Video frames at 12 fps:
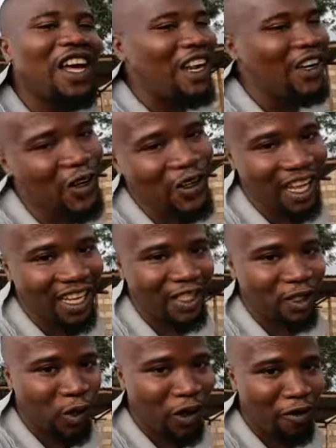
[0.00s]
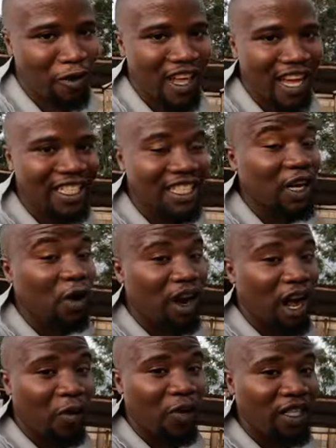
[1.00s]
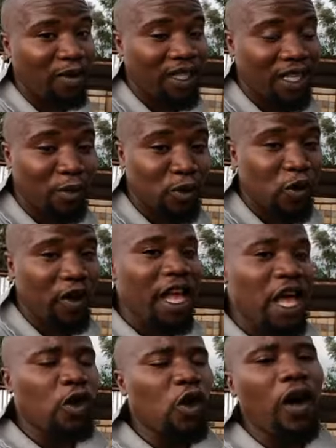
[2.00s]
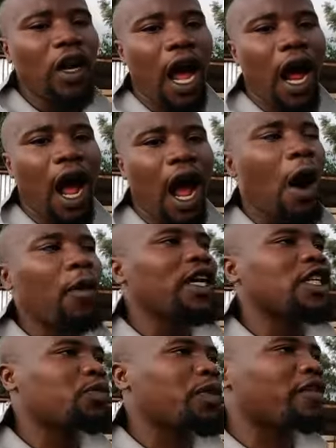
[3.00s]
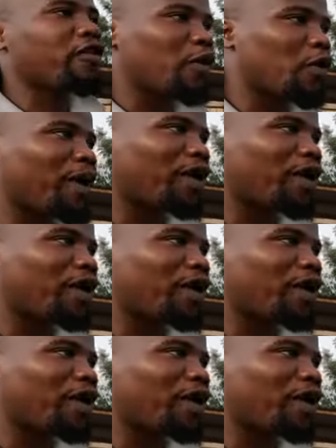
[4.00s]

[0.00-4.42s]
Oh, no, that. Sorry for that. It's our language, but yeah. I'm sorry. Don't worry, I will explain for you,